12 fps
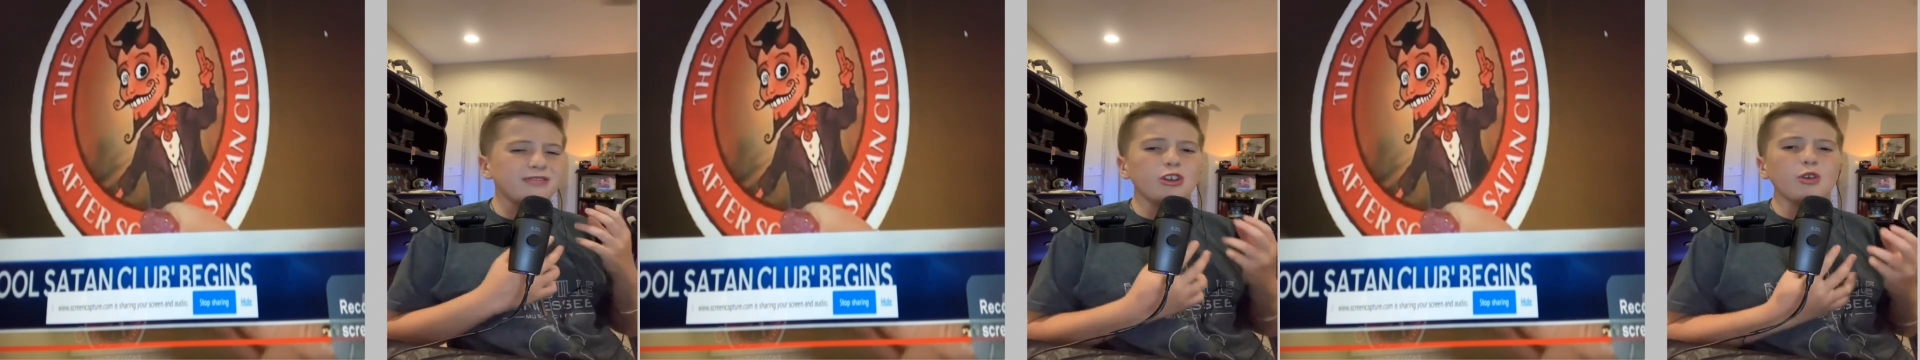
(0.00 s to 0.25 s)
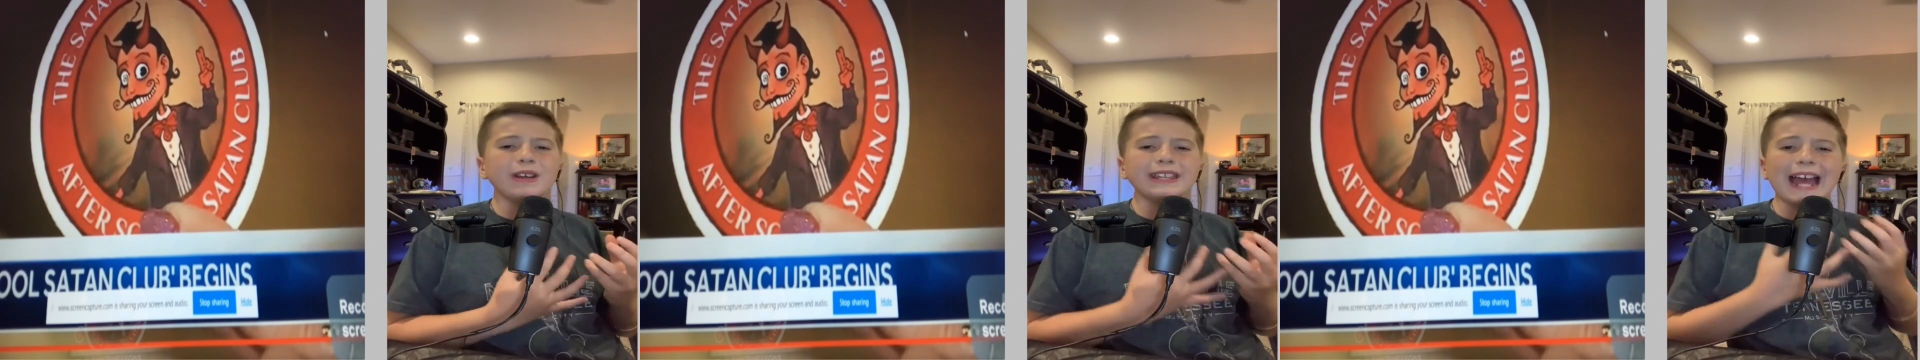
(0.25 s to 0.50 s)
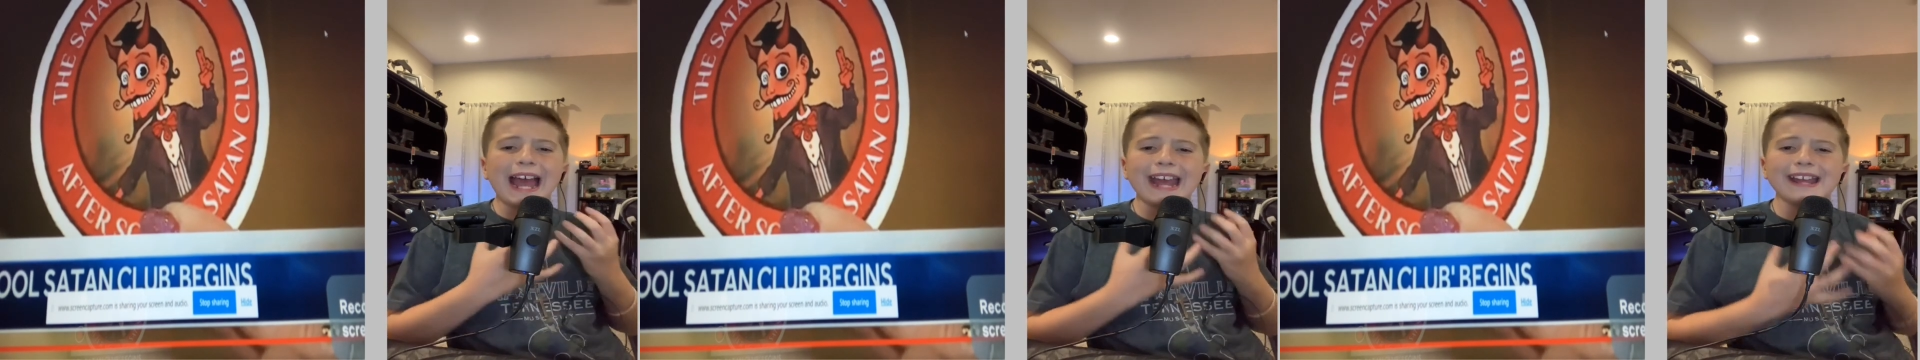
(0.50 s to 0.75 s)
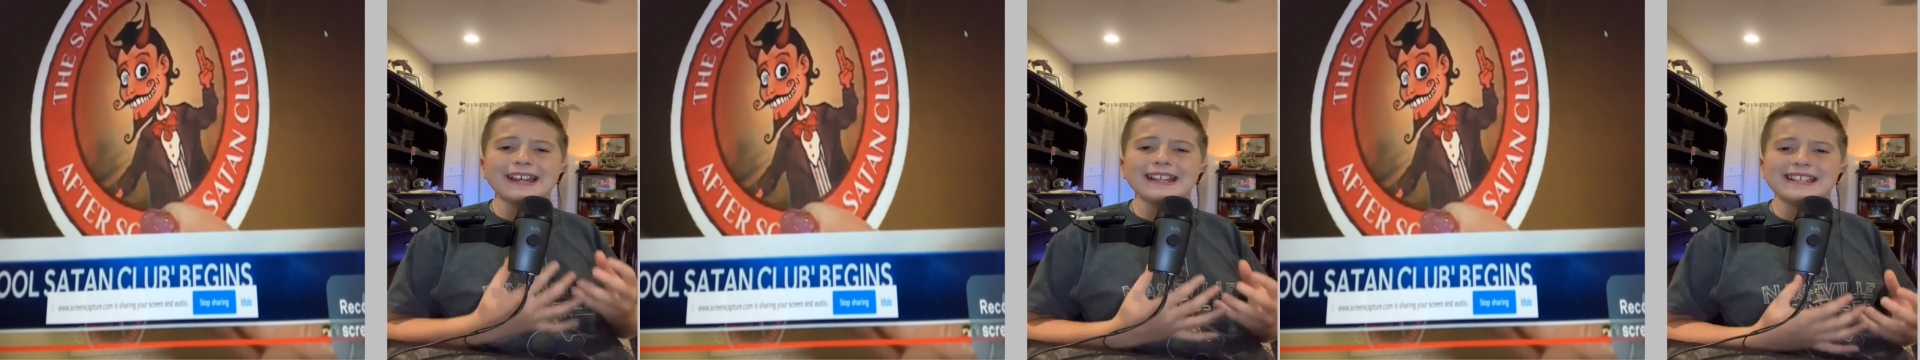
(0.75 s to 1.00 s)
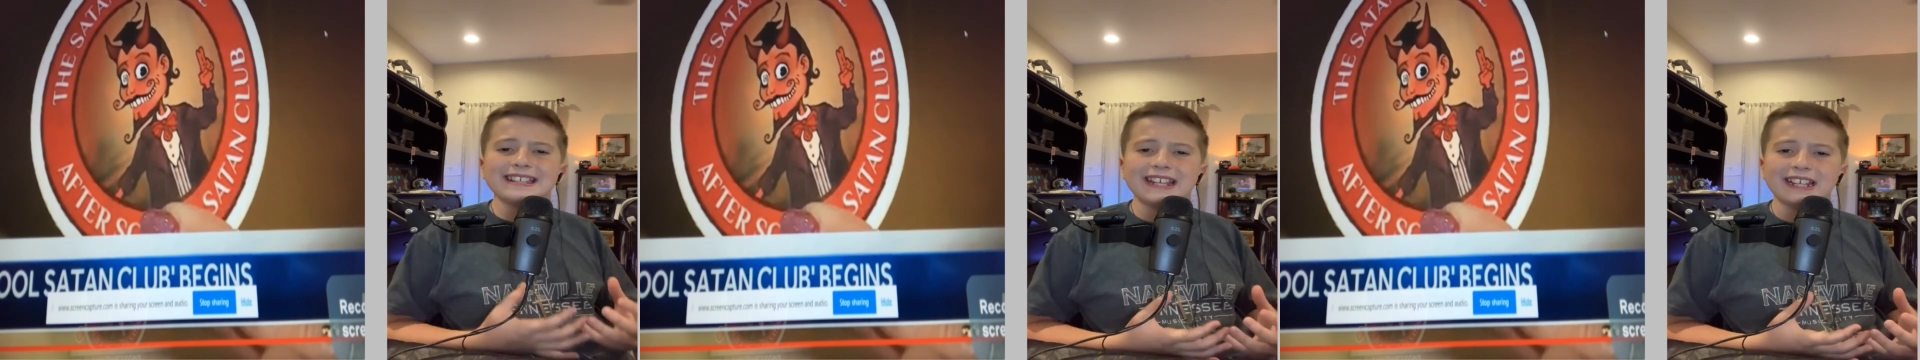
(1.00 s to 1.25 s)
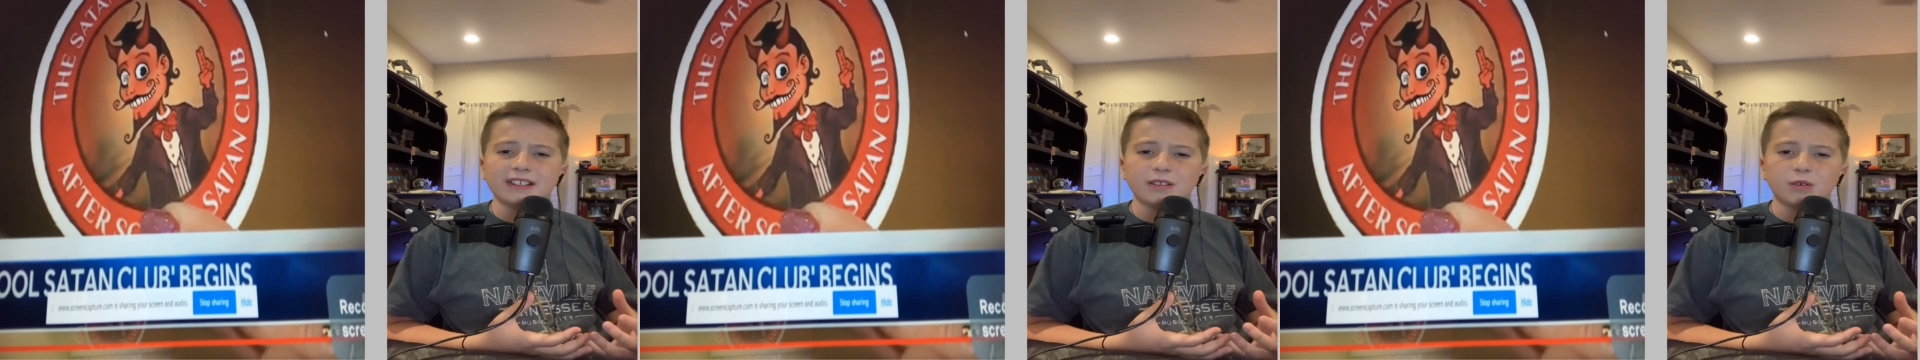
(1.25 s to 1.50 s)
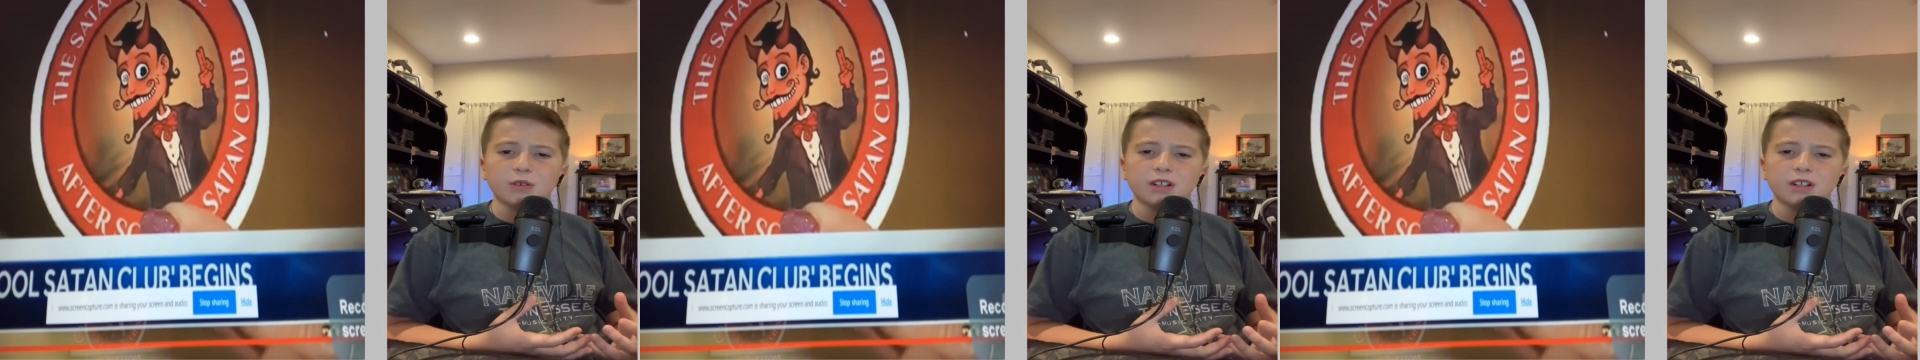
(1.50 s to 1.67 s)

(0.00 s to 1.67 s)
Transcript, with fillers: doing the hand signal.